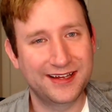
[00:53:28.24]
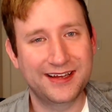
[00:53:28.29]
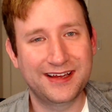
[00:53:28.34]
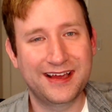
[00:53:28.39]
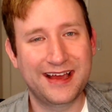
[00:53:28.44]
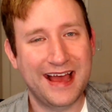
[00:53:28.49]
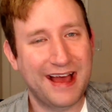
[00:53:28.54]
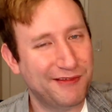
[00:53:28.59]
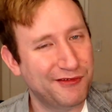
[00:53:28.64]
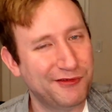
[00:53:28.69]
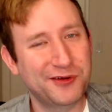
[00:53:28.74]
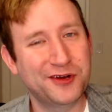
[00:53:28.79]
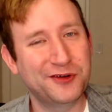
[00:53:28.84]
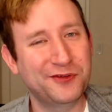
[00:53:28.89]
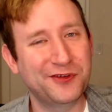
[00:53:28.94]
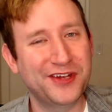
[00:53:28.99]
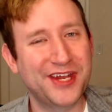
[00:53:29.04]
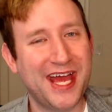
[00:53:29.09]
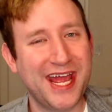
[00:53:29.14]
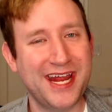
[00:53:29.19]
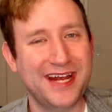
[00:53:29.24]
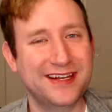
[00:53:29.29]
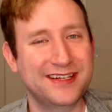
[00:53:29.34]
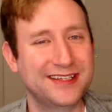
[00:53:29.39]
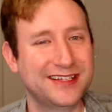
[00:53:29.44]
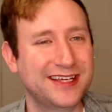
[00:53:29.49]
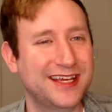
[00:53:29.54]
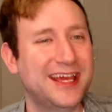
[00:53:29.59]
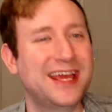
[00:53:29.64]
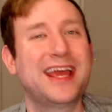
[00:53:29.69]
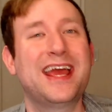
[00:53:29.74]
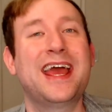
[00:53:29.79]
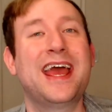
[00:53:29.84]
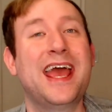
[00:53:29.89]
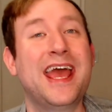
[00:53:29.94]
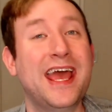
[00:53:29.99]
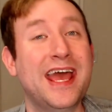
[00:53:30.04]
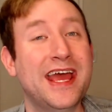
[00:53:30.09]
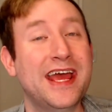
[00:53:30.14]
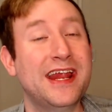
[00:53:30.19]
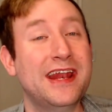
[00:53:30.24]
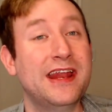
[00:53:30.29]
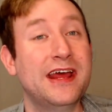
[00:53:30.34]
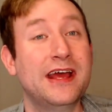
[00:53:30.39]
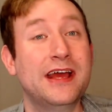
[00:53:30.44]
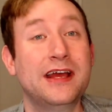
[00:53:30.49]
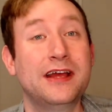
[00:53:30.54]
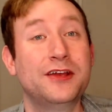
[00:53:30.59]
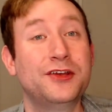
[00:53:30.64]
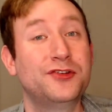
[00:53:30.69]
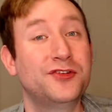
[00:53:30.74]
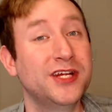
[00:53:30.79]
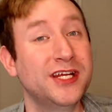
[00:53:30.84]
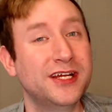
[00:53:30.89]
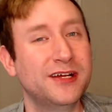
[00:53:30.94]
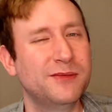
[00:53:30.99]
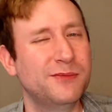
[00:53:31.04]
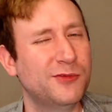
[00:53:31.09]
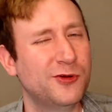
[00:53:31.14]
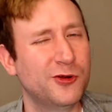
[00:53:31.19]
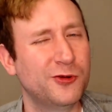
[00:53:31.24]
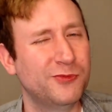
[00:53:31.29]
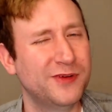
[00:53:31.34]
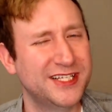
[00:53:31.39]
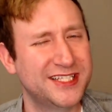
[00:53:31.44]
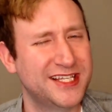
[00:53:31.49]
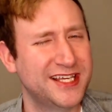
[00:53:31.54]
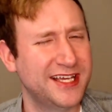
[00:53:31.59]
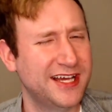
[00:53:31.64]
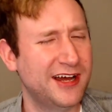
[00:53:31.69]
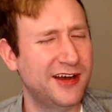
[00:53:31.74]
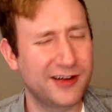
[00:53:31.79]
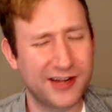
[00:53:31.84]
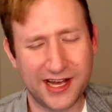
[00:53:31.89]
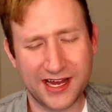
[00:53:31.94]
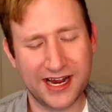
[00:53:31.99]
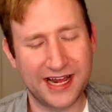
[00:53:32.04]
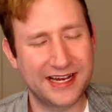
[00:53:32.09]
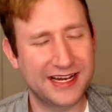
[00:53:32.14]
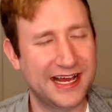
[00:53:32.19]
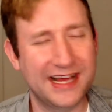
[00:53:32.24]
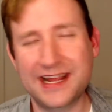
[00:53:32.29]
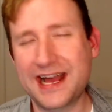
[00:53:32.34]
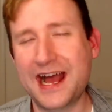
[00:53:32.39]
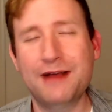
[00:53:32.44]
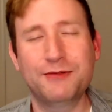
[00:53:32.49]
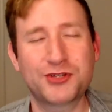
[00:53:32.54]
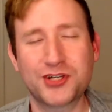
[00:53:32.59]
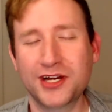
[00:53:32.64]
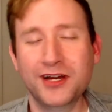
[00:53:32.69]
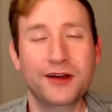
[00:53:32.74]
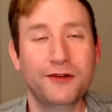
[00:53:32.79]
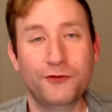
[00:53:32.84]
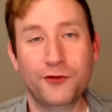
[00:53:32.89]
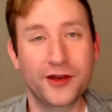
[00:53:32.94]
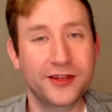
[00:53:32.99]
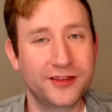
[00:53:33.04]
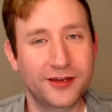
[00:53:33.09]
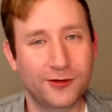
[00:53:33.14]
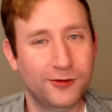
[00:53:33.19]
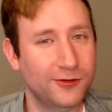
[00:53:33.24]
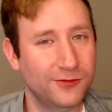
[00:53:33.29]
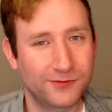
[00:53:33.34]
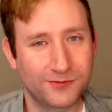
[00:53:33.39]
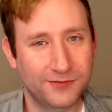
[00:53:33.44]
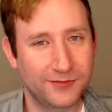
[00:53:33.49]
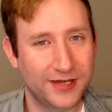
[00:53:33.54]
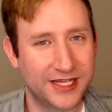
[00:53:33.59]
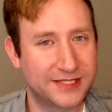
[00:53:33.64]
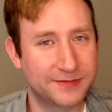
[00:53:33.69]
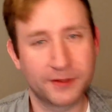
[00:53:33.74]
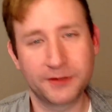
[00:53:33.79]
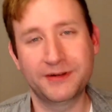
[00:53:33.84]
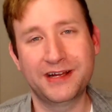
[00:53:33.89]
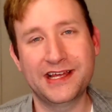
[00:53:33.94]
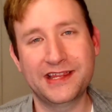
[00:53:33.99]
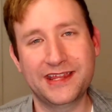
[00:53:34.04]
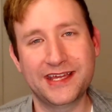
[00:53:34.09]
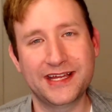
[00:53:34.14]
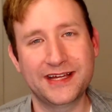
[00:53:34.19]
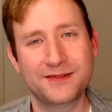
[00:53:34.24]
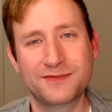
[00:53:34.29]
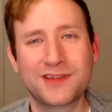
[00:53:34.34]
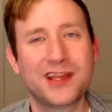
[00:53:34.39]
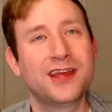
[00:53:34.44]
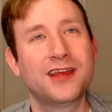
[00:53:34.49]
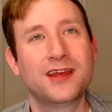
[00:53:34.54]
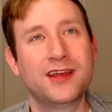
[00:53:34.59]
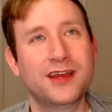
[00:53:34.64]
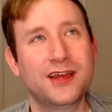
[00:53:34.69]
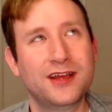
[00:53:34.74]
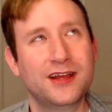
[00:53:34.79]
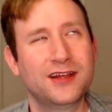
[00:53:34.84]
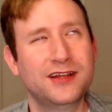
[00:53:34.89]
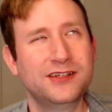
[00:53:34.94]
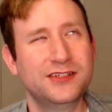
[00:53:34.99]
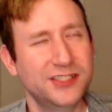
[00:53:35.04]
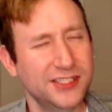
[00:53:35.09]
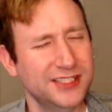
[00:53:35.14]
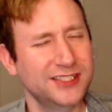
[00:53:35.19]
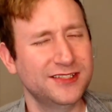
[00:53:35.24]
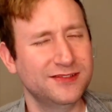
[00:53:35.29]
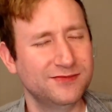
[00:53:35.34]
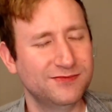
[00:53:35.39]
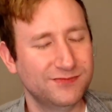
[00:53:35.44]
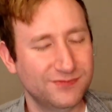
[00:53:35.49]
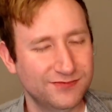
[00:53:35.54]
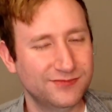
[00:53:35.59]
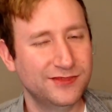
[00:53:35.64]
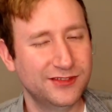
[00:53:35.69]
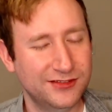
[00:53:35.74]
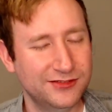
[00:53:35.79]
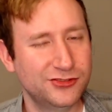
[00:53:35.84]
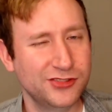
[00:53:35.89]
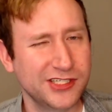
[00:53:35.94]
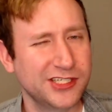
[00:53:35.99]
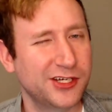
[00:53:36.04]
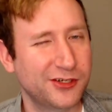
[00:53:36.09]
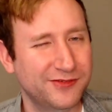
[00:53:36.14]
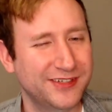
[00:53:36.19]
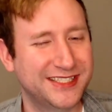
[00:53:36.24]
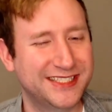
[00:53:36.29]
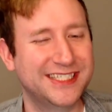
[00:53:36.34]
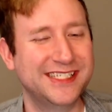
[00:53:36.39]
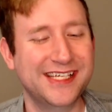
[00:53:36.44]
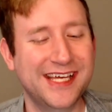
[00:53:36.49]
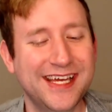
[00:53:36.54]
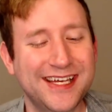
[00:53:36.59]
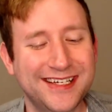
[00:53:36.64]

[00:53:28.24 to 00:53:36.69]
Have a wonderful night and drink more whiskey. Oh God, I was trying to avoid the whole it's bourbon night thing. Just drink good whiskey.